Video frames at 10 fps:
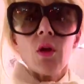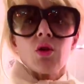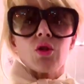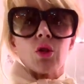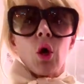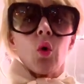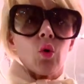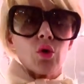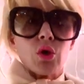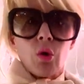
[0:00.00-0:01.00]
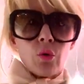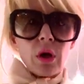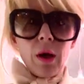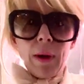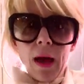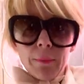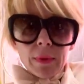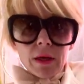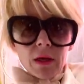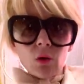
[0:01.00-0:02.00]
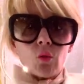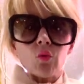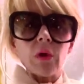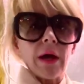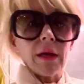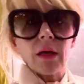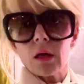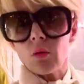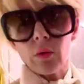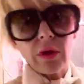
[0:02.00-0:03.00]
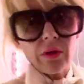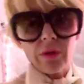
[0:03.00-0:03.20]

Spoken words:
So don't come at me like with